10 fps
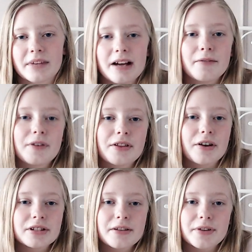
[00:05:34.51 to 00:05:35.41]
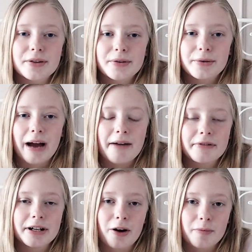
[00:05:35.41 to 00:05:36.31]
For those of you who haven't
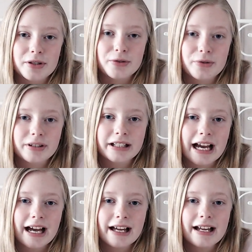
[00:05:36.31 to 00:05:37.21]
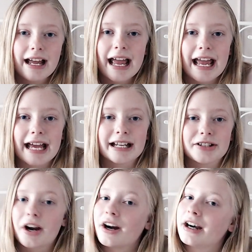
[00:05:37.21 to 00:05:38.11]
homeschooled yet and
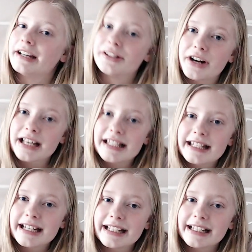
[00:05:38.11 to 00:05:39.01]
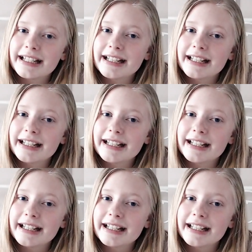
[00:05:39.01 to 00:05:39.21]
are interested in it,